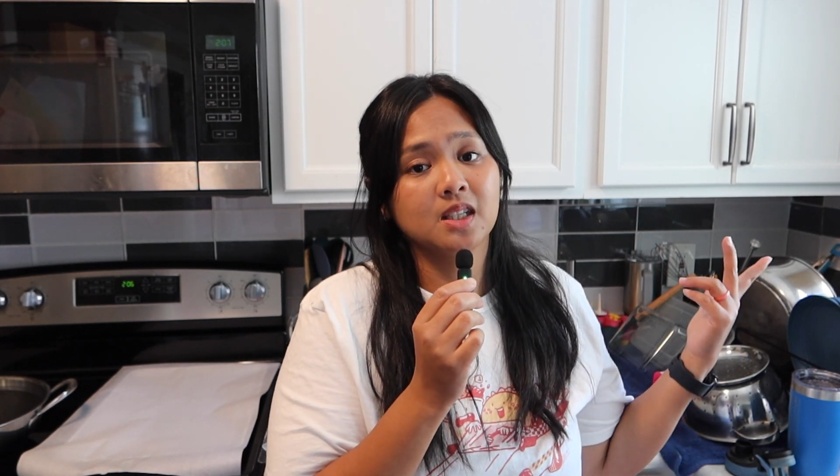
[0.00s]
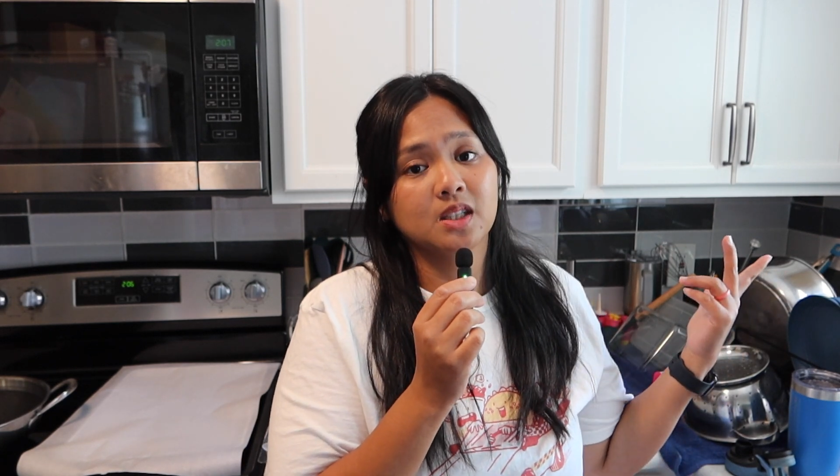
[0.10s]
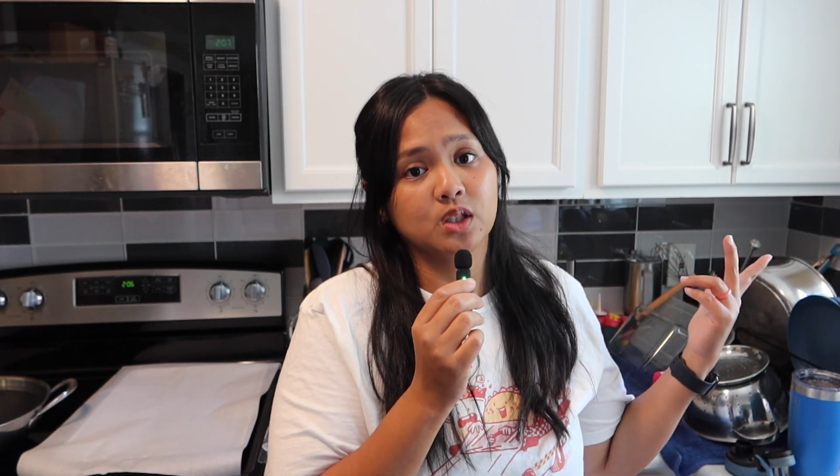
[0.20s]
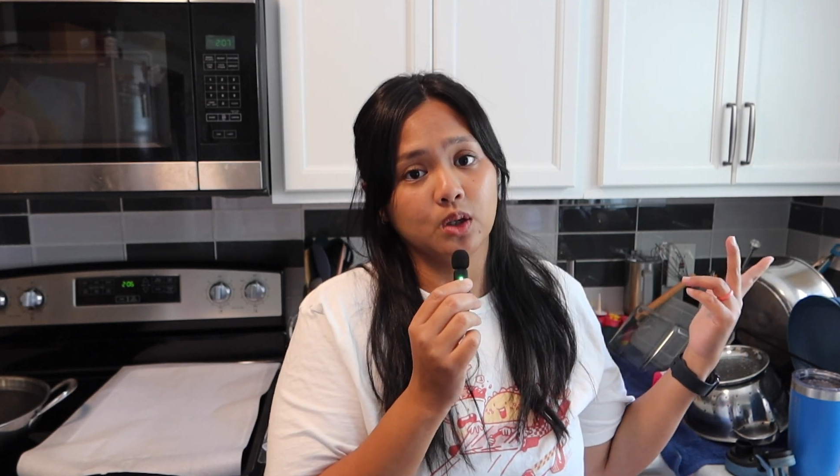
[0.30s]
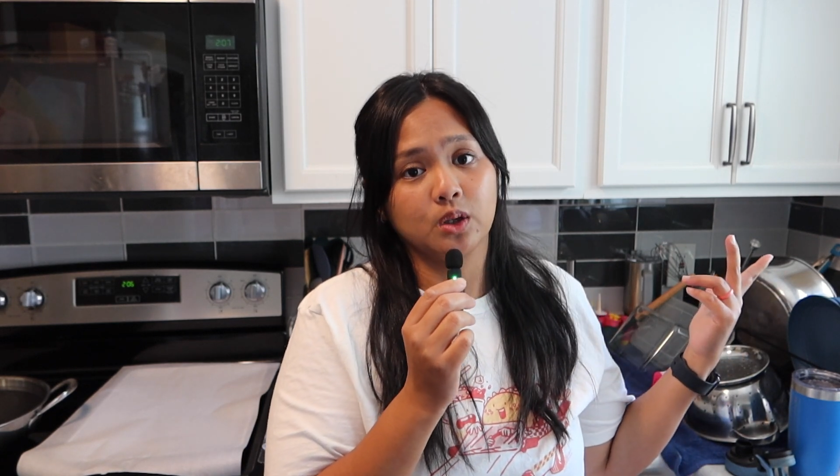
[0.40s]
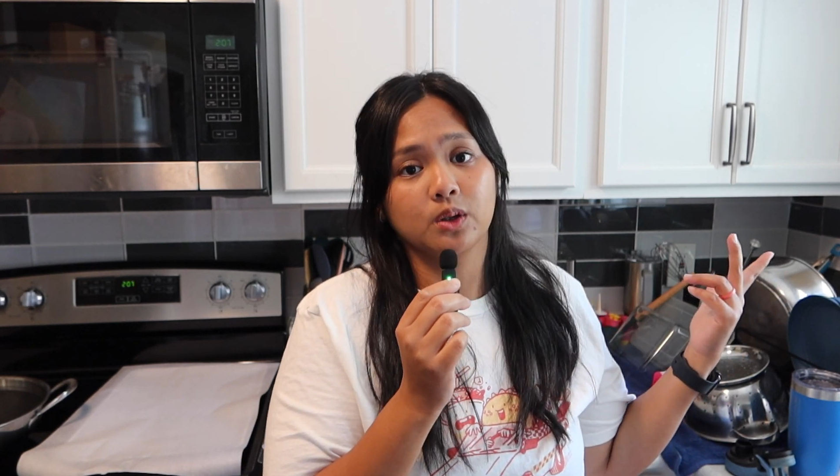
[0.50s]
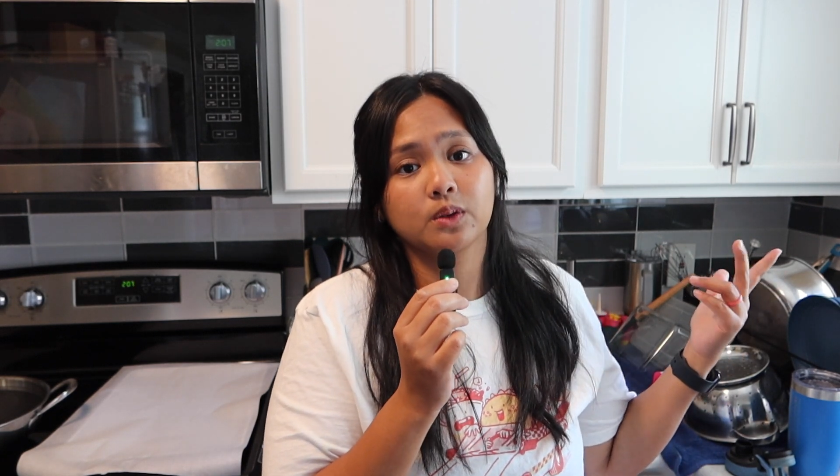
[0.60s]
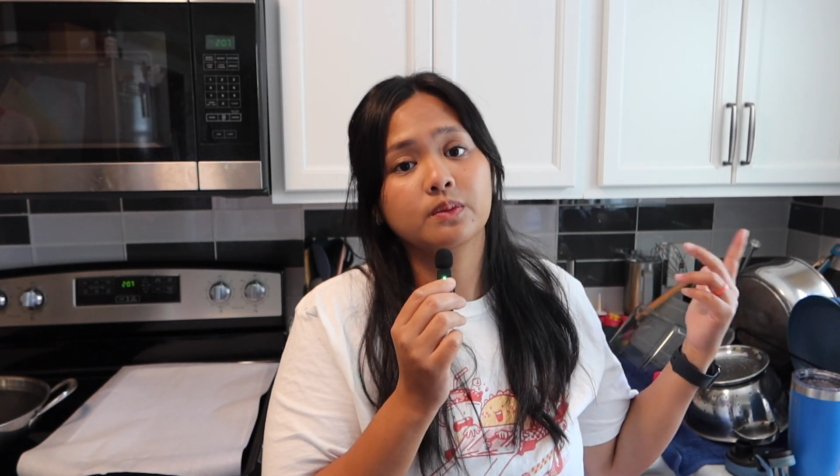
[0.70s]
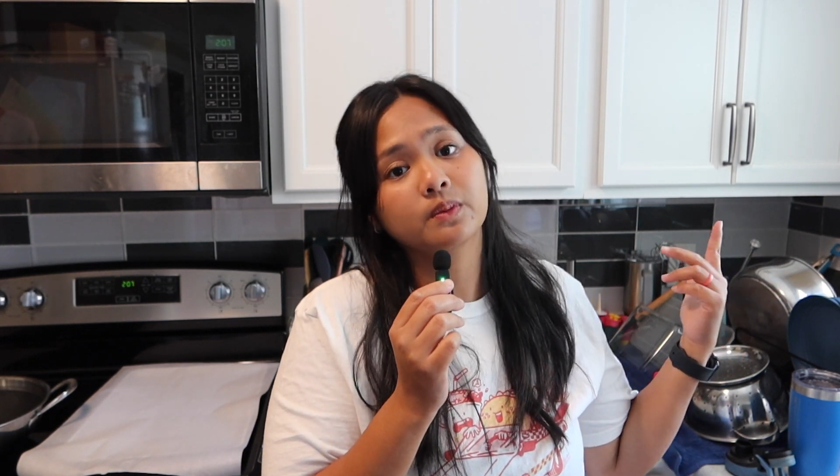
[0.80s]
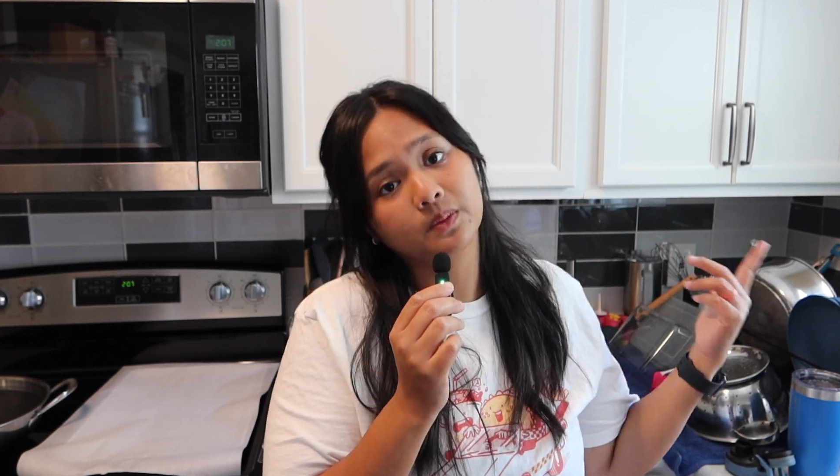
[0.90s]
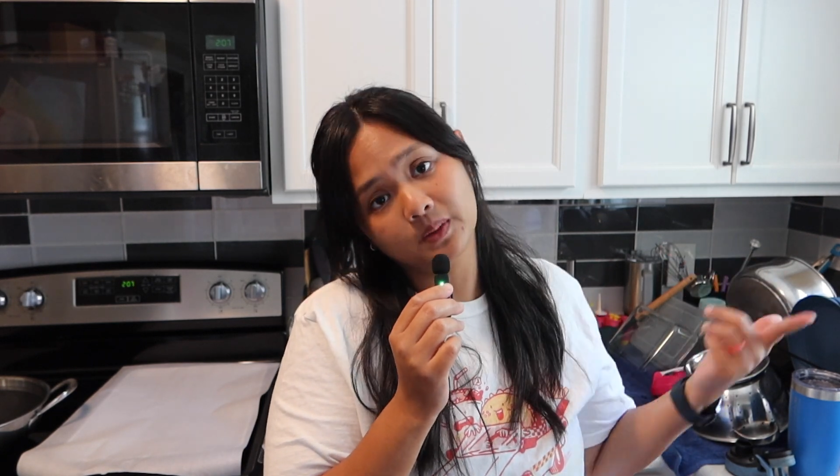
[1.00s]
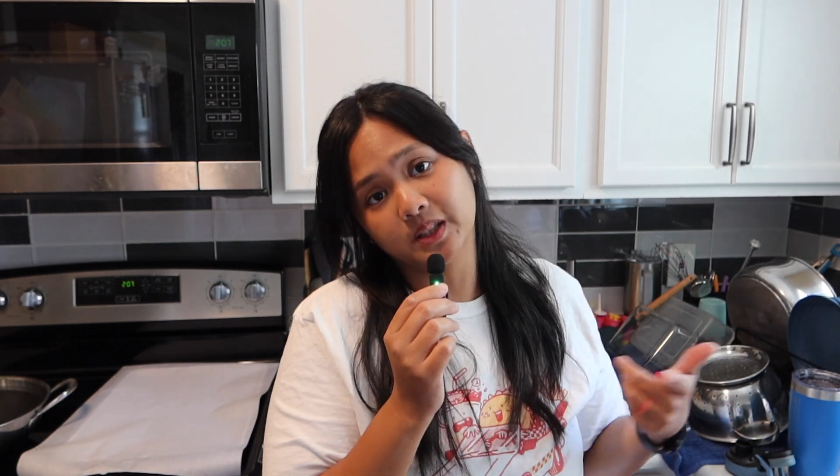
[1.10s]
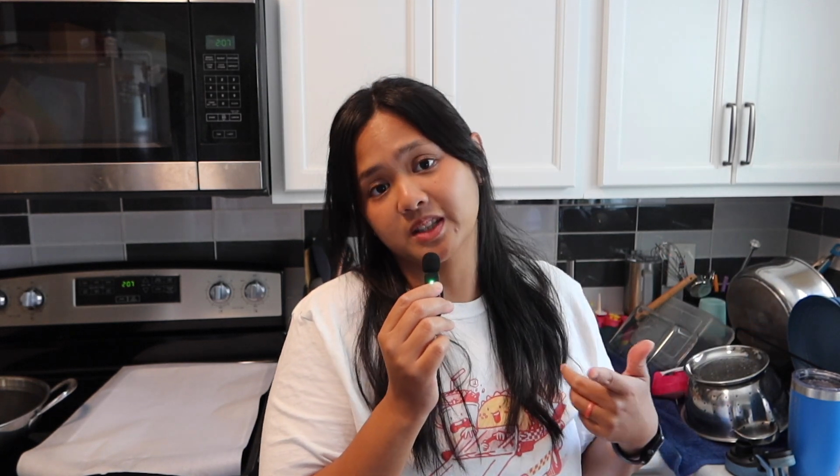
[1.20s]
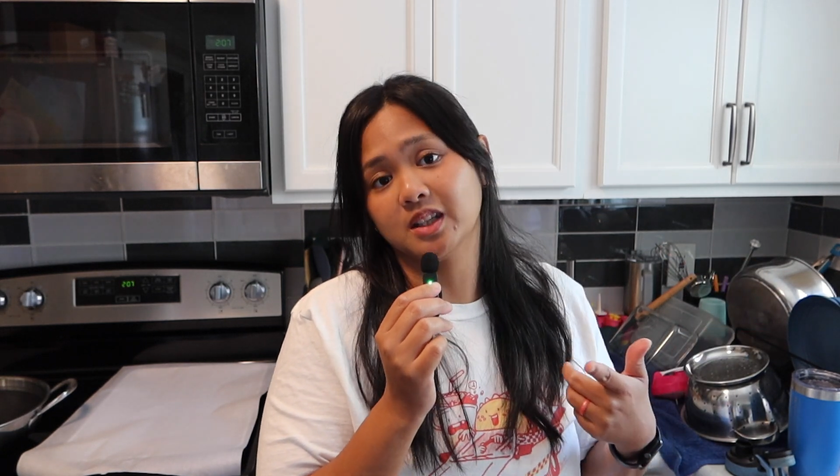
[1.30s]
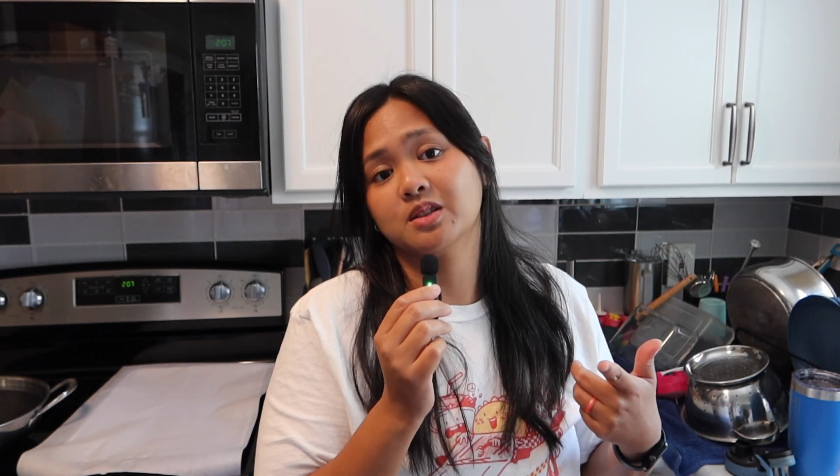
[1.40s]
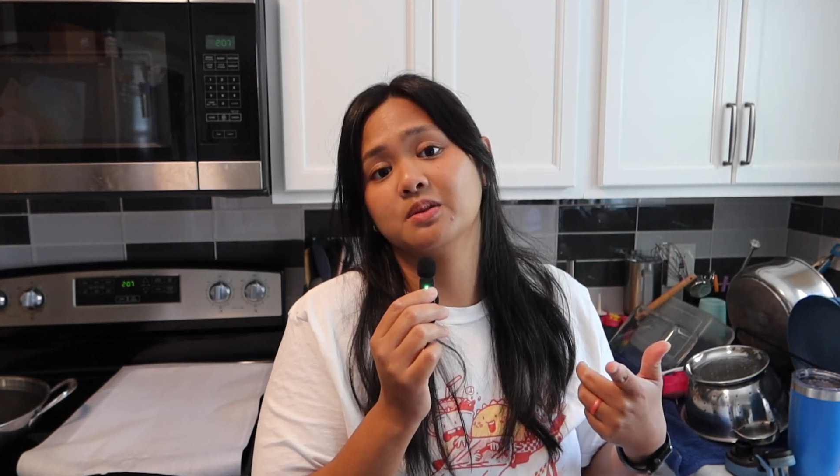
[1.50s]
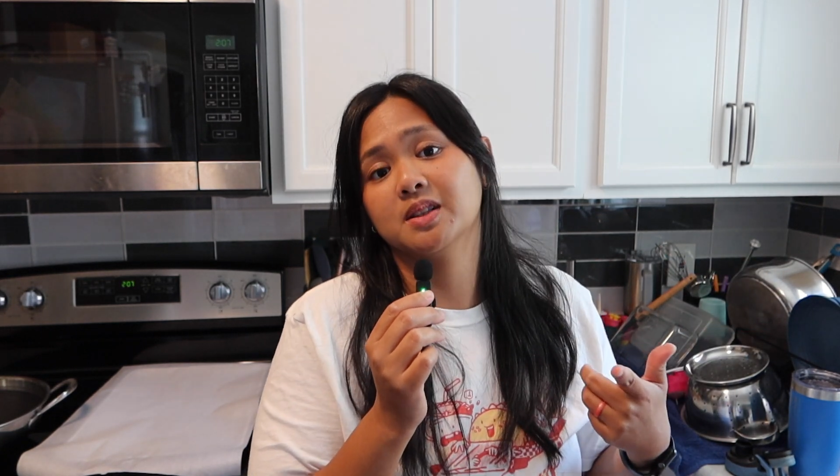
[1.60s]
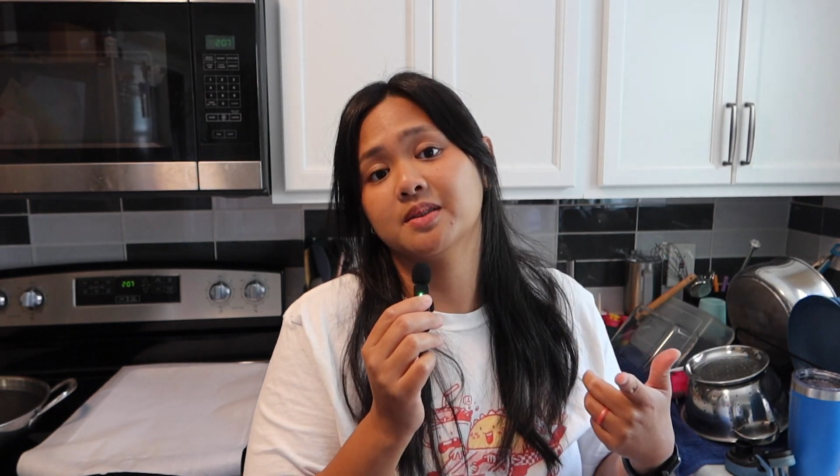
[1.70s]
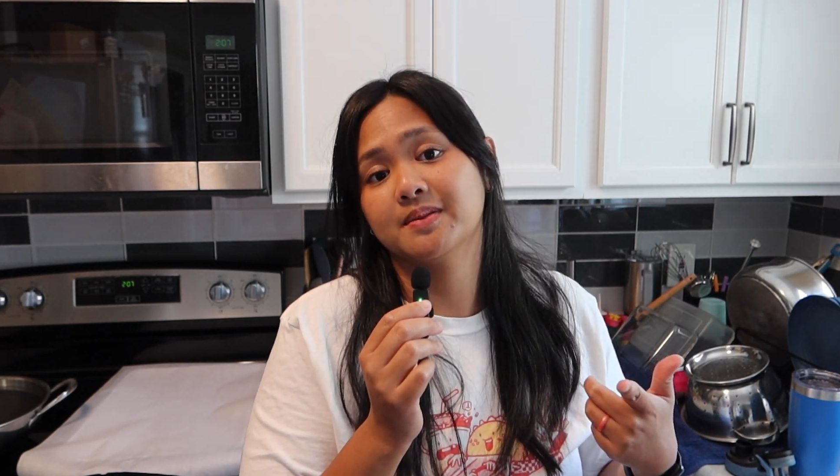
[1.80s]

So let's get to it.